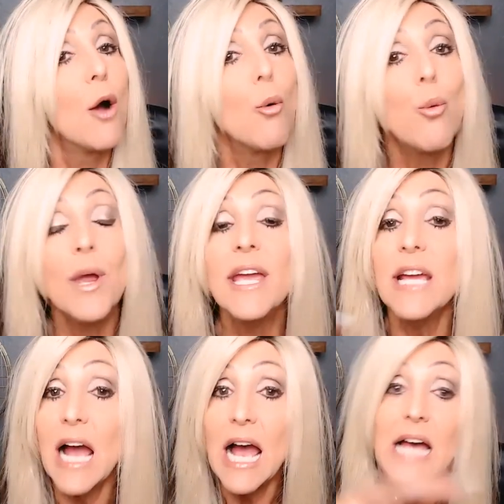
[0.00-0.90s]

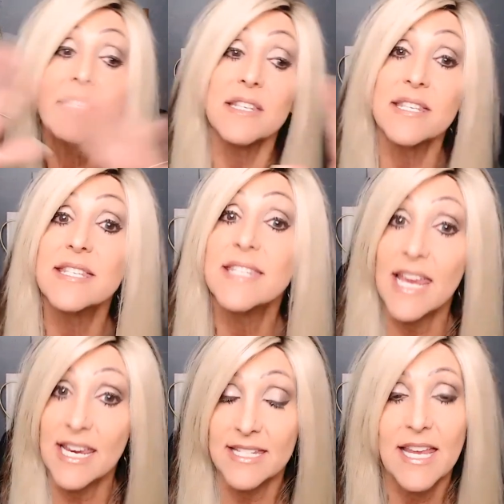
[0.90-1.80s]
We as a
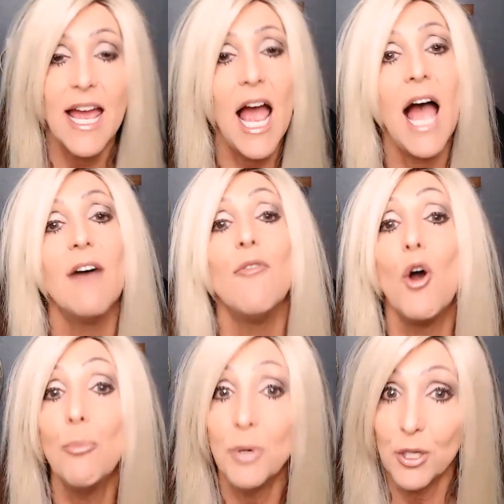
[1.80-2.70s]
state have
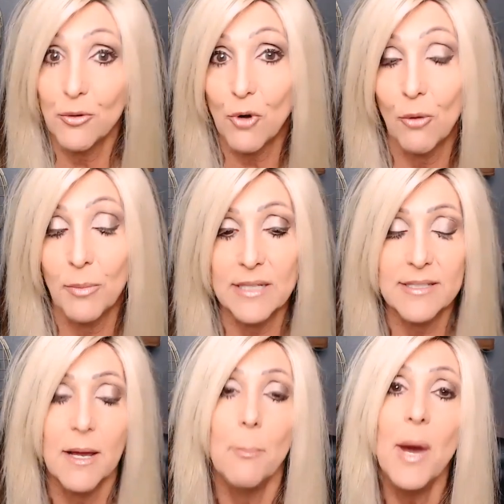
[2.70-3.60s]
open enrollment,